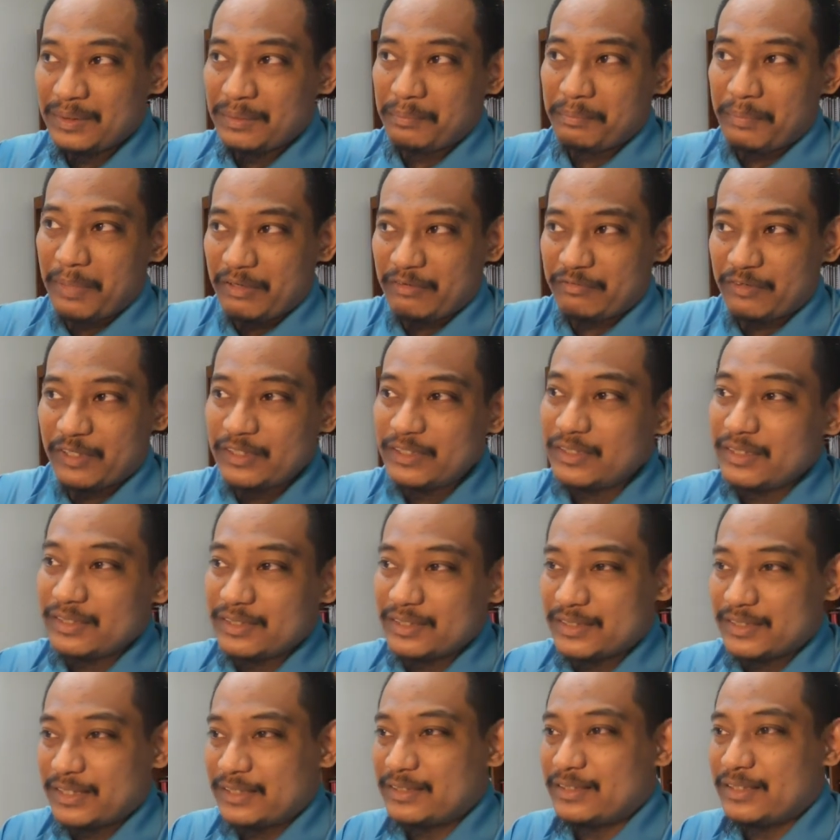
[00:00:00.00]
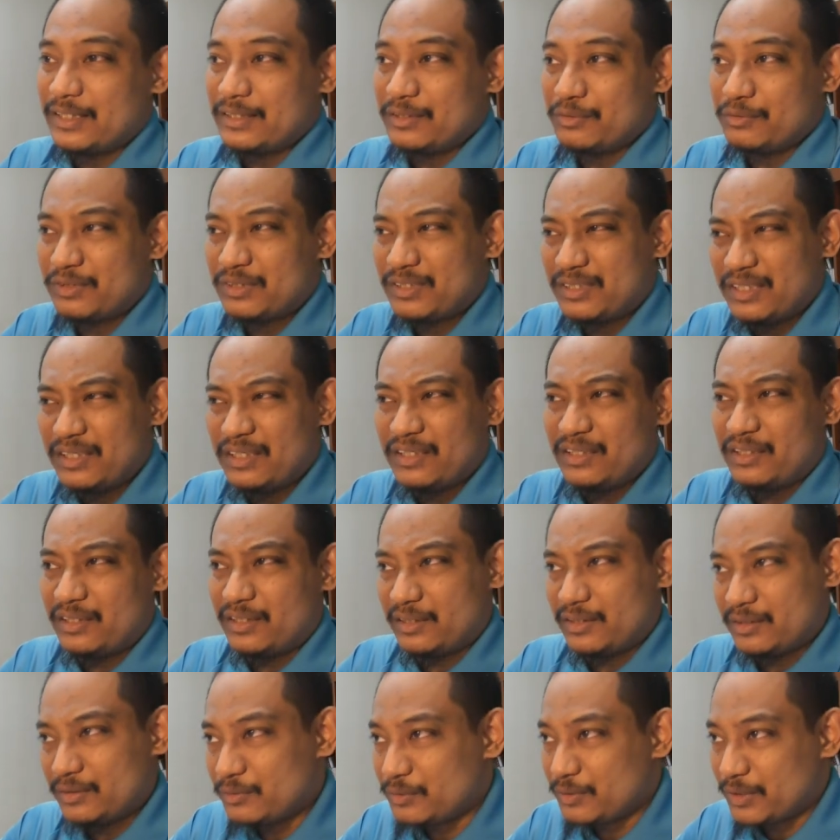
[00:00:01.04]
backfire in the sense that you
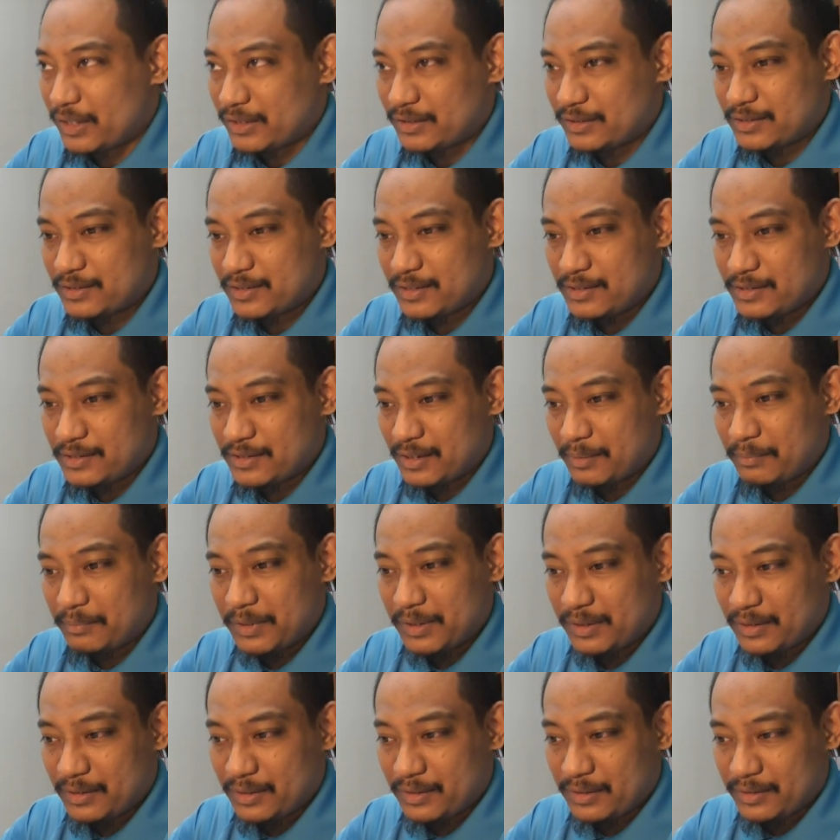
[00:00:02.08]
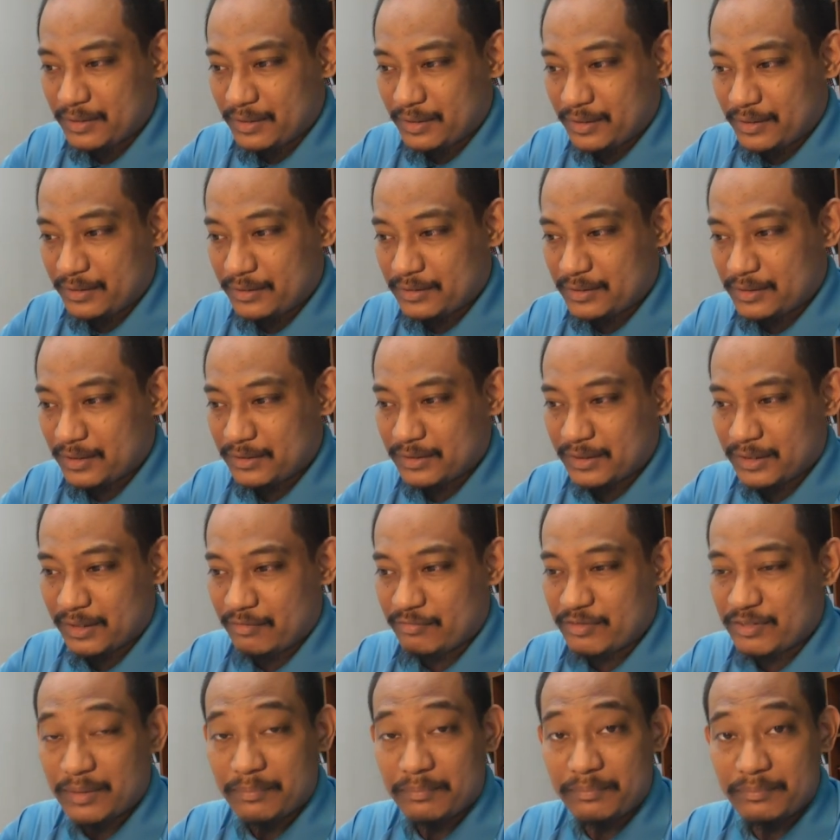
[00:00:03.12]
think you can still submit late and just
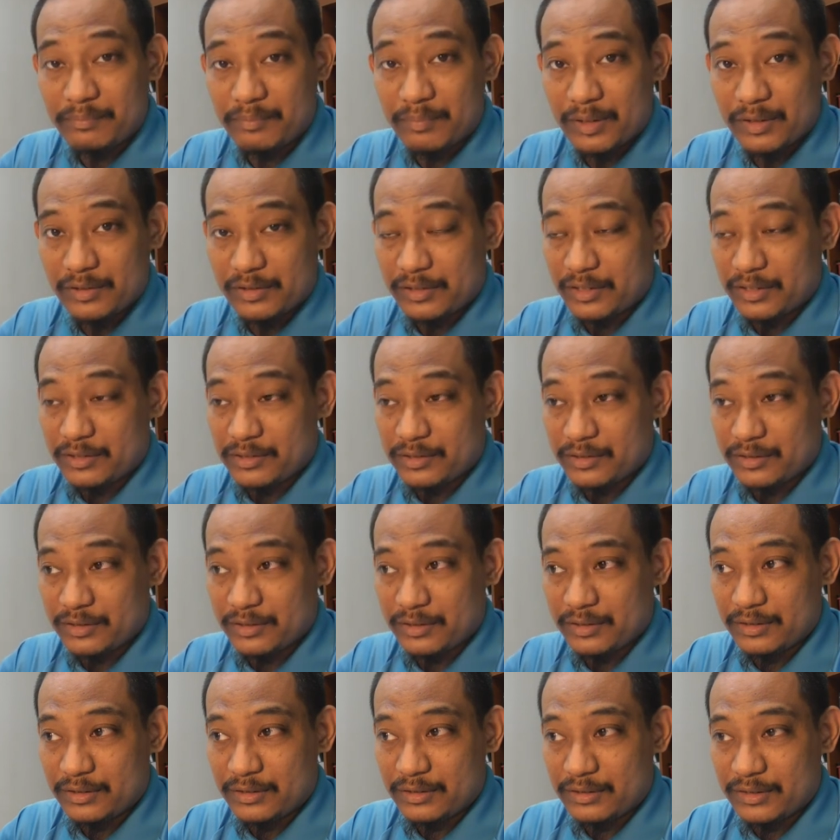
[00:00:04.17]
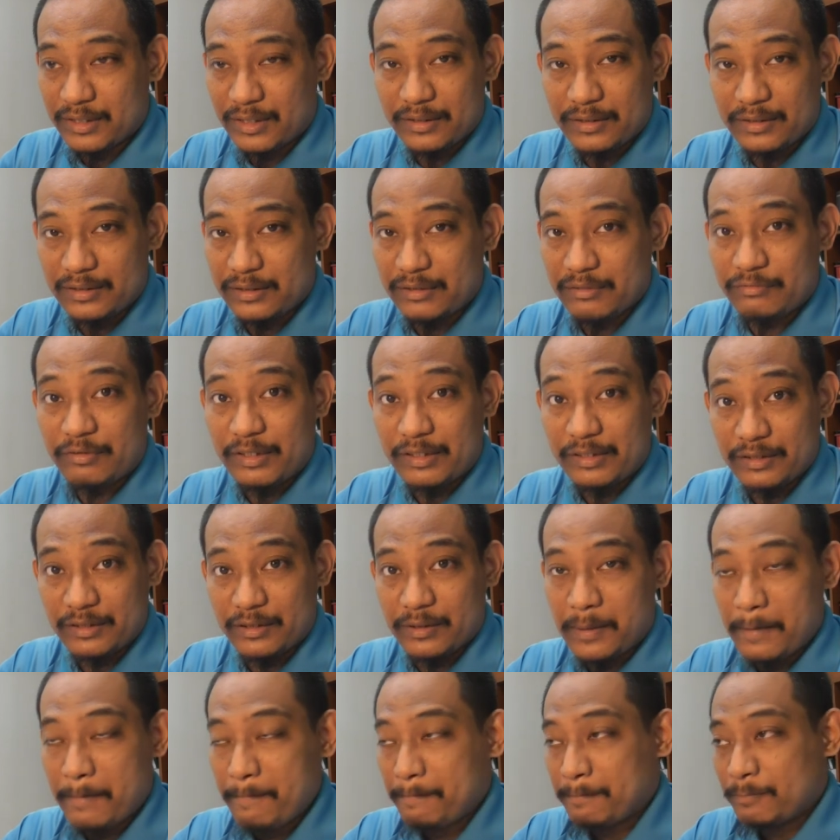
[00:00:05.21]
have some mark reduction in the
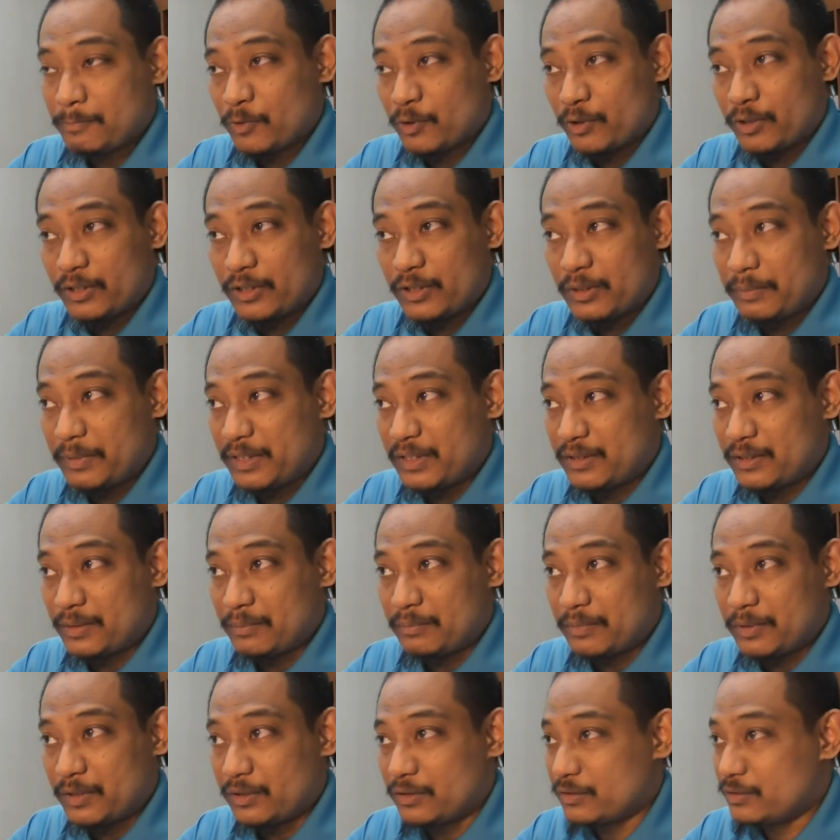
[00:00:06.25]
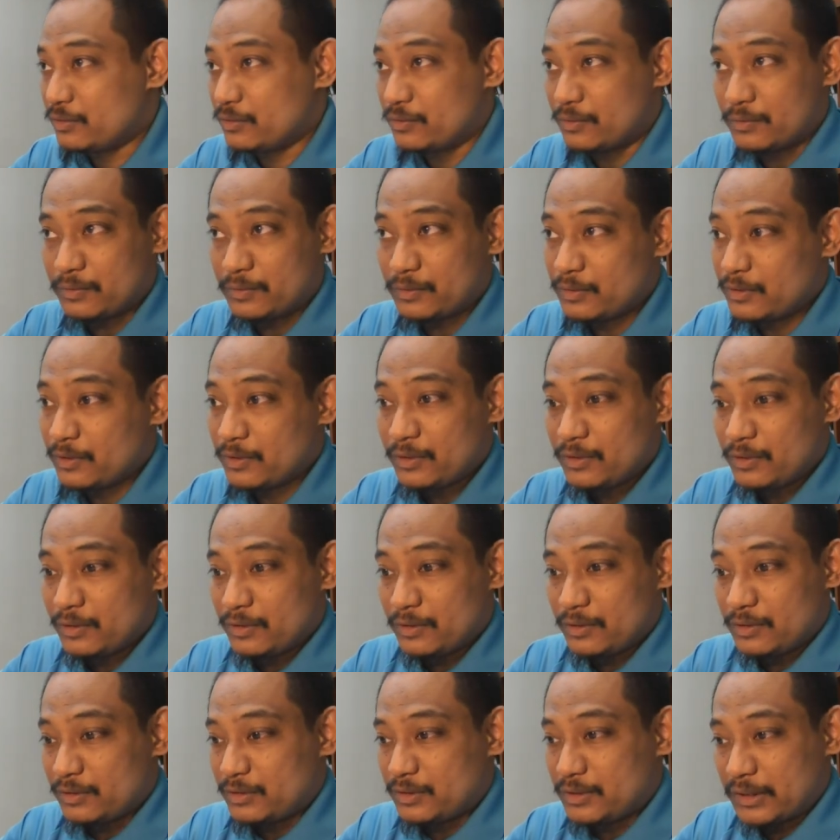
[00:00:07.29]
final or in the midterm, because no,
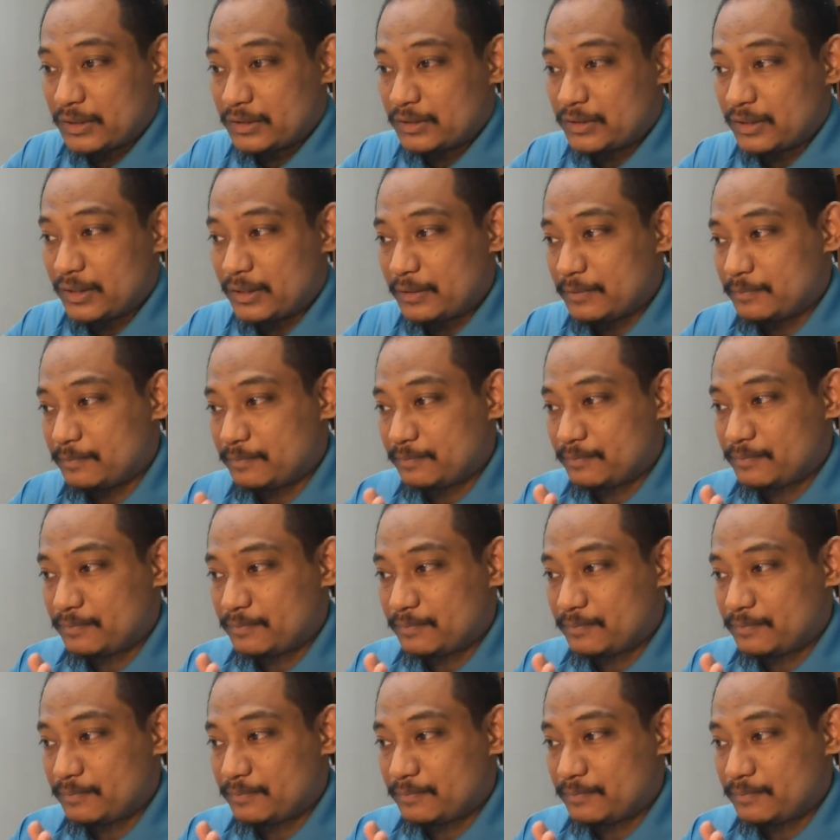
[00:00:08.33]
it's just that,